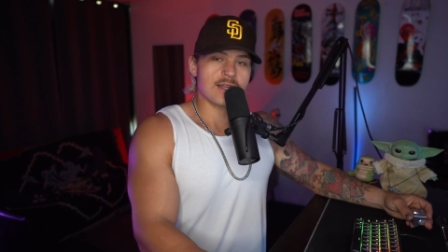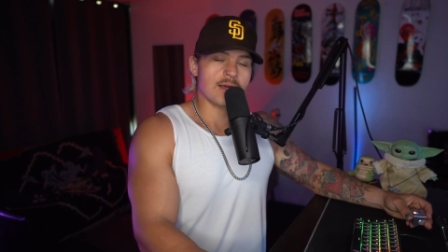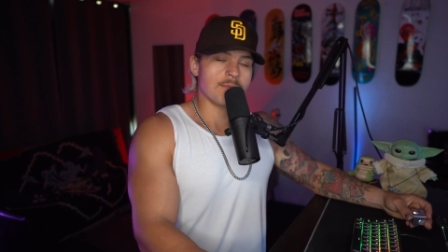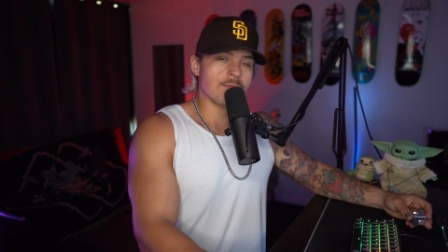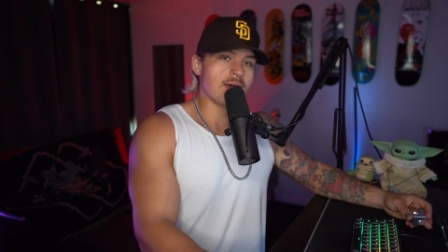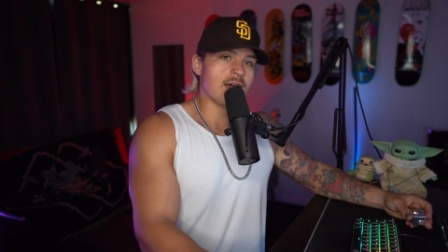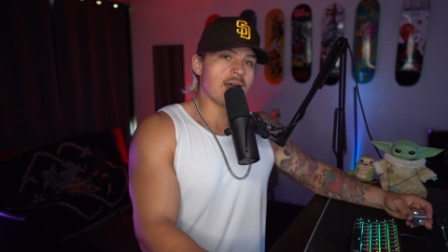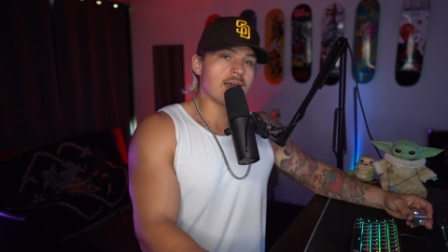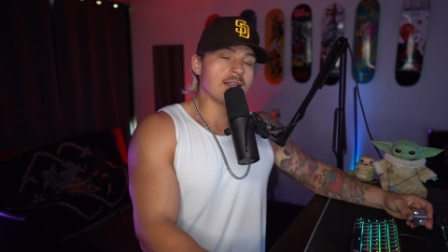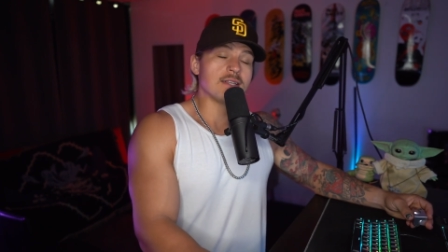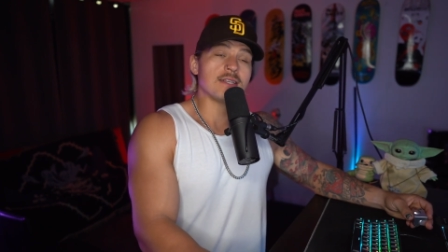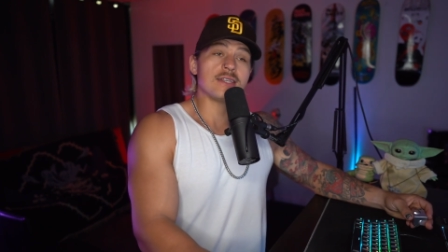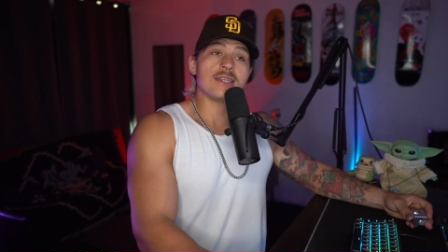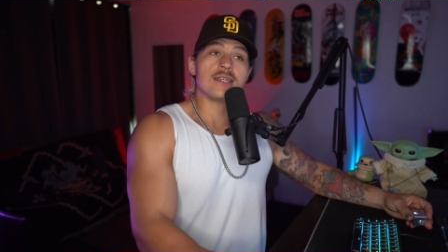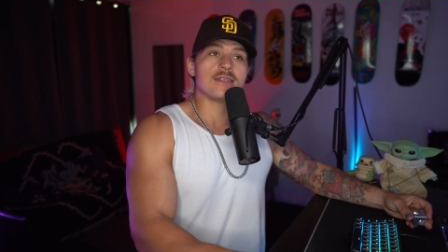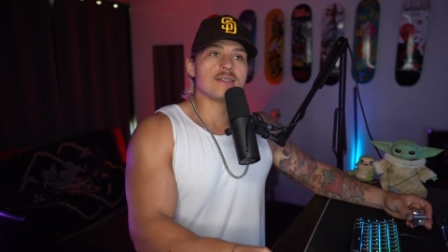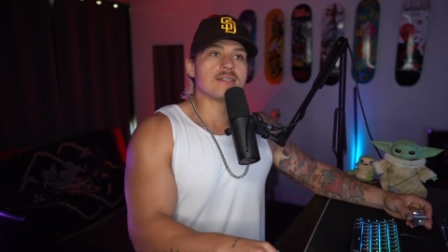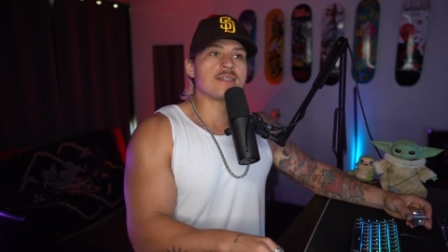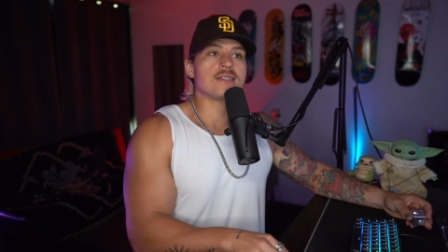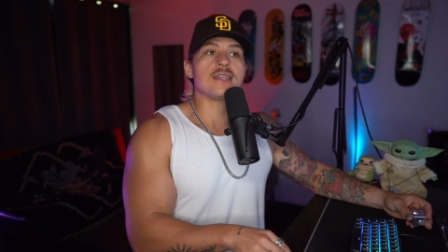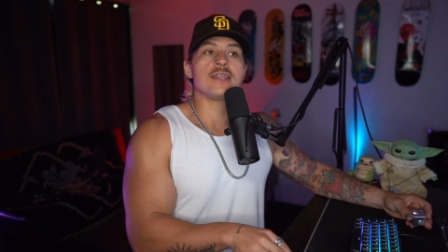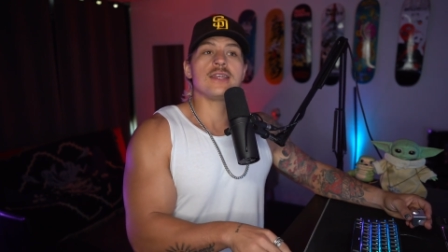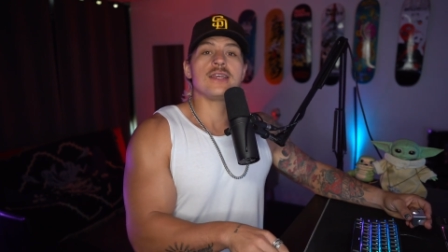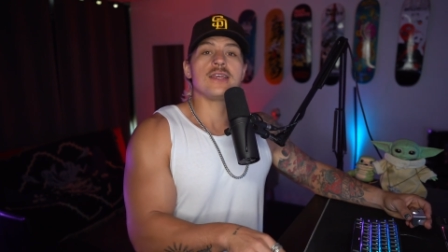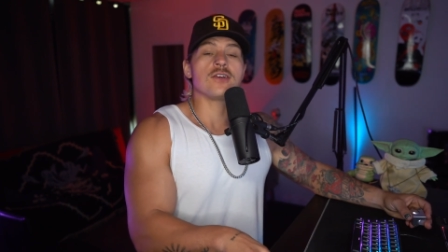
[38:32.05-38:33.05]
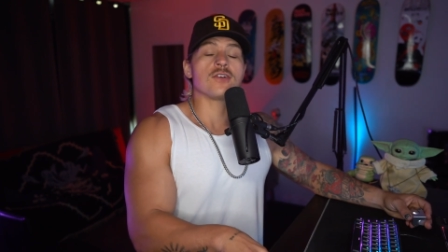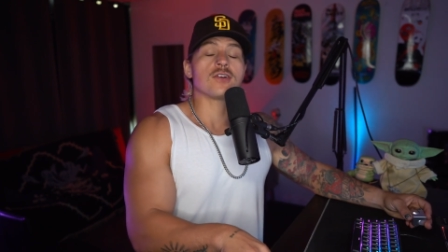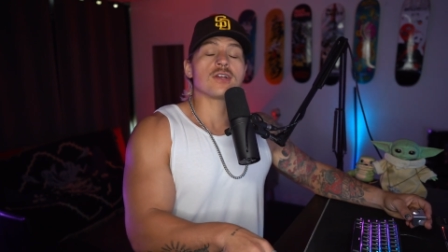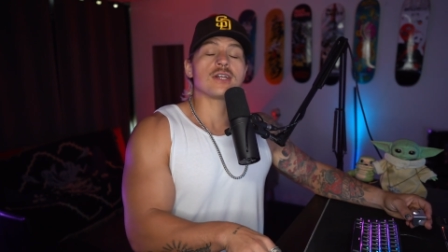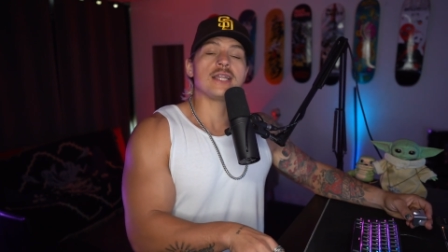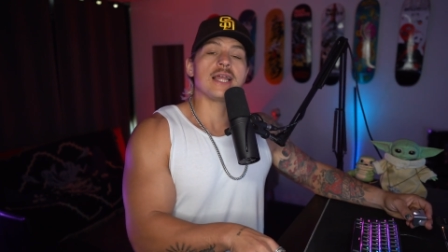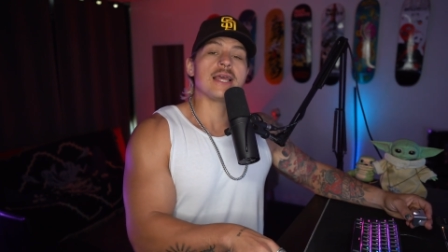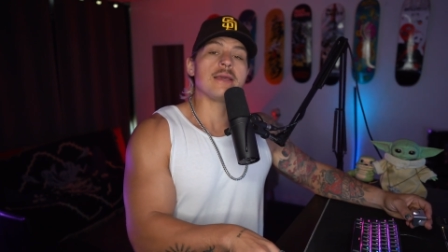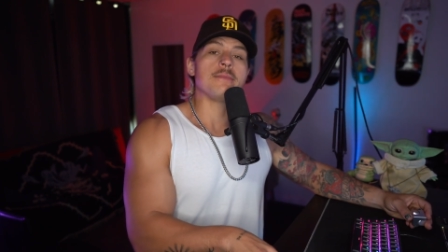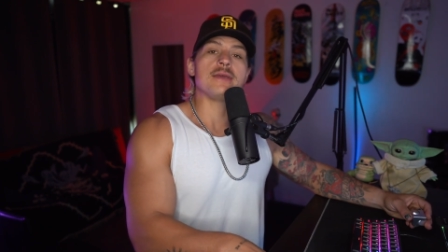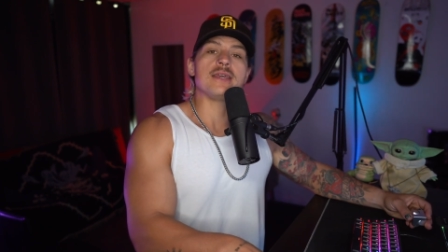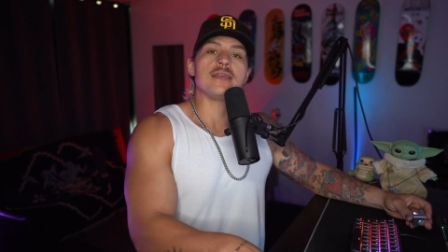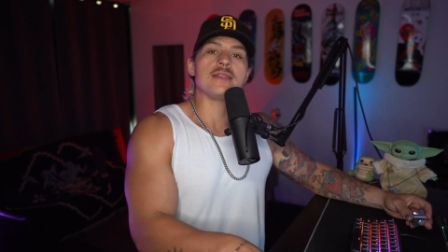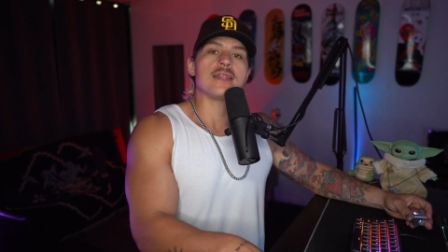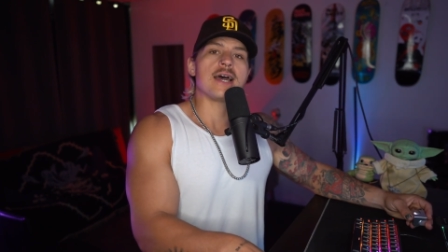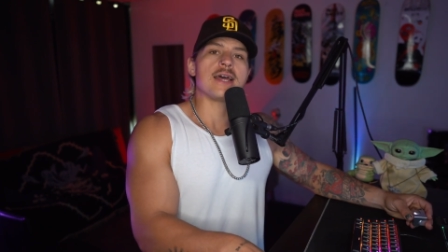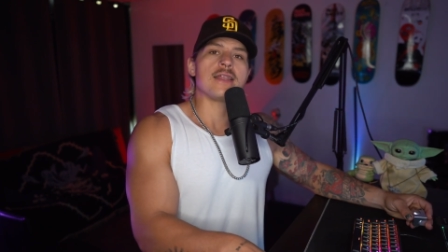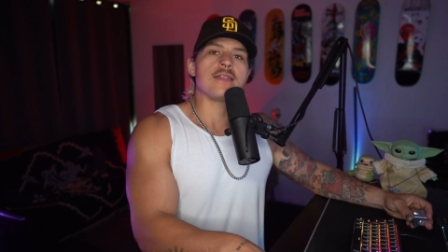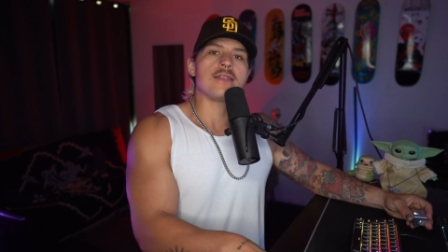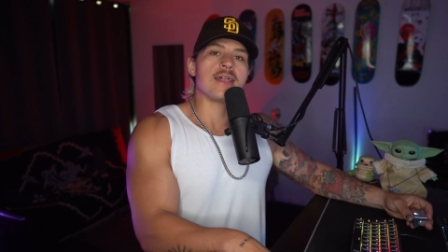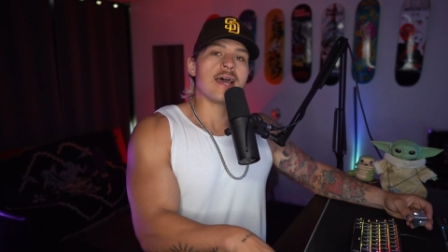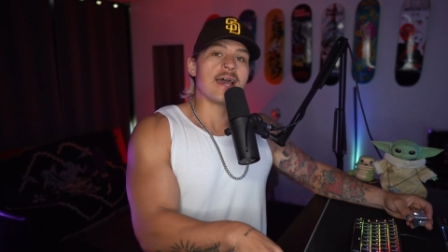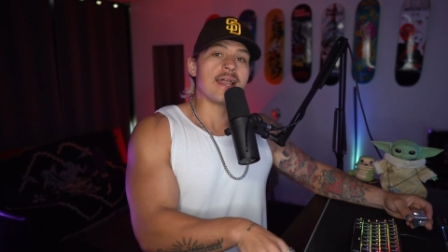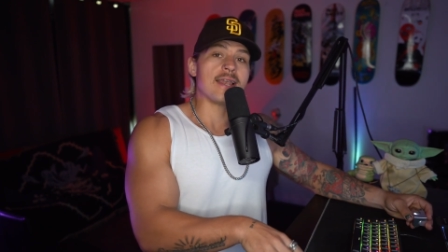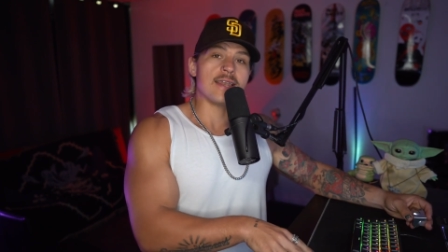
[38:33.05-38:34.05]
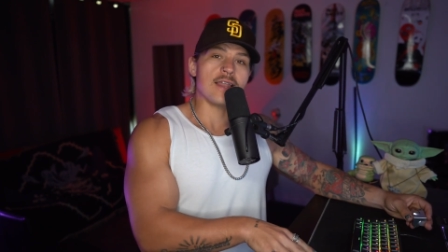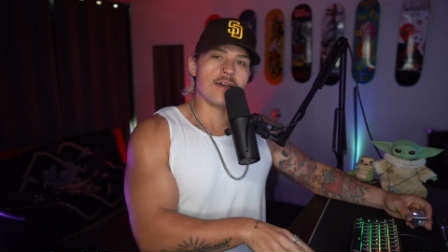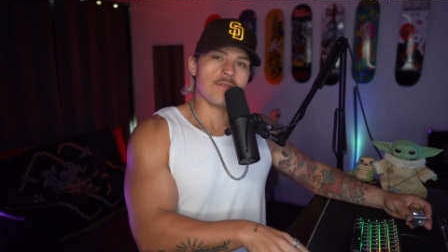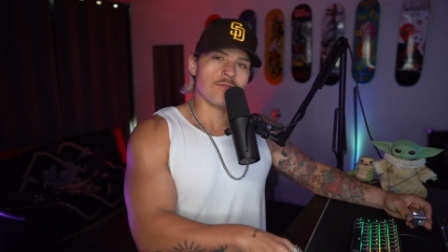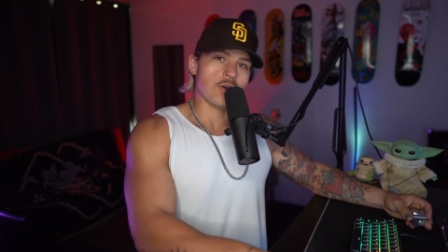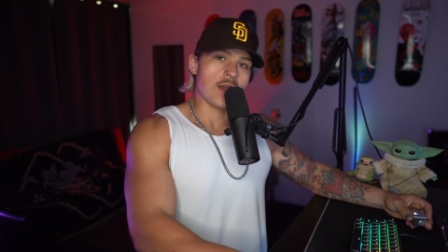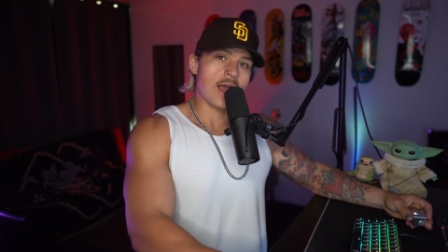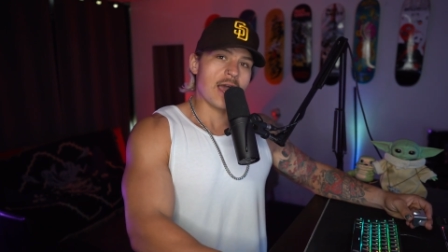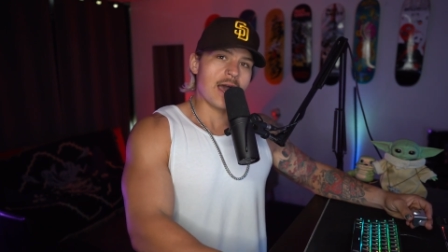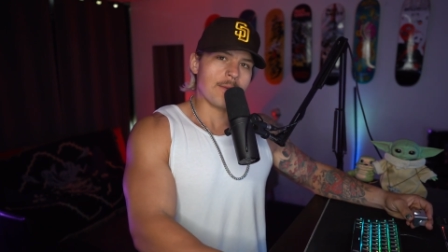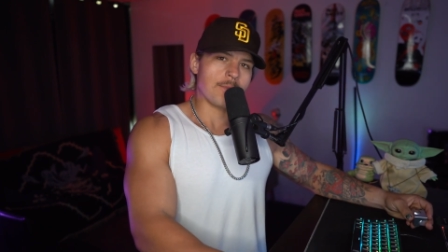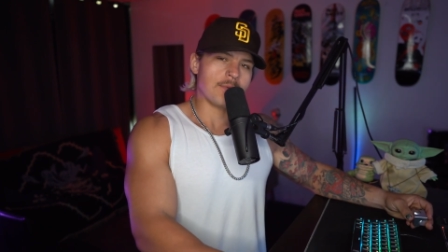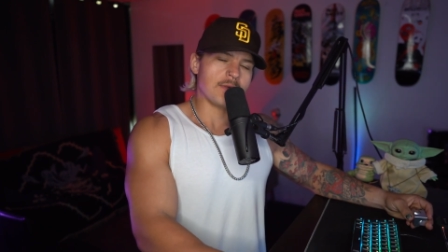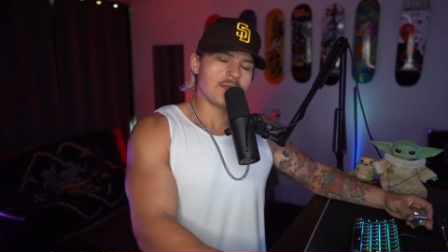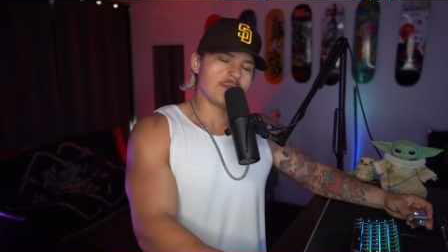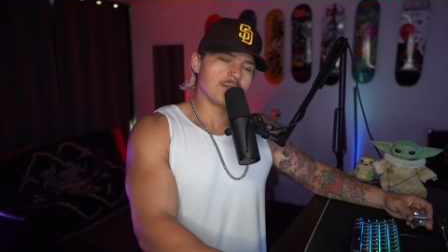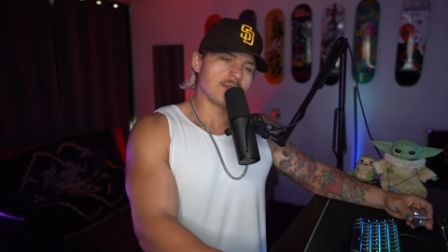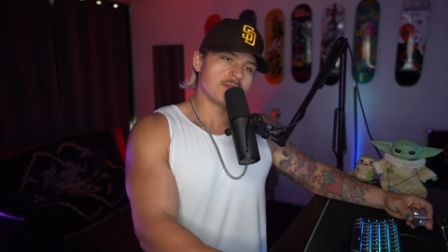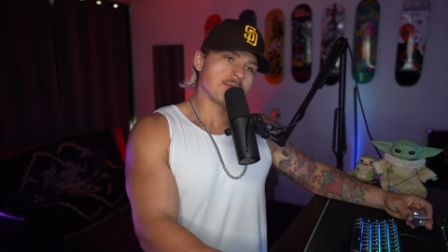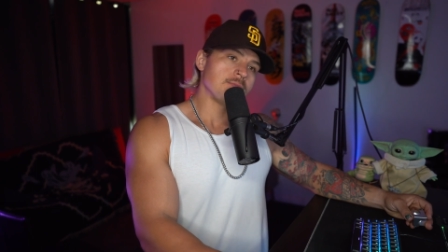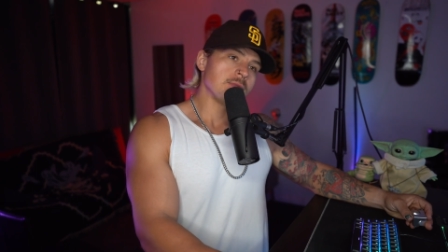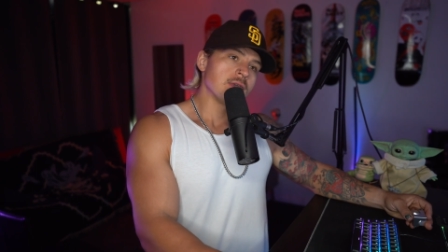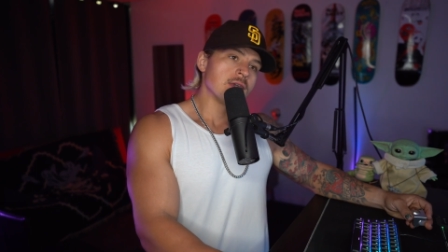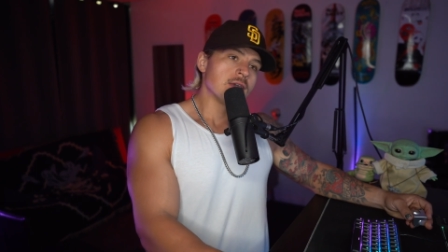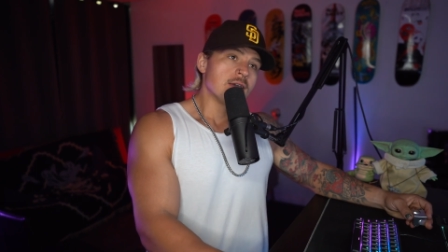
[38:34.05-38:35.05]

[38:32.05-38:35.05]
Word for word: I'm not sitting here claiming that that never happened.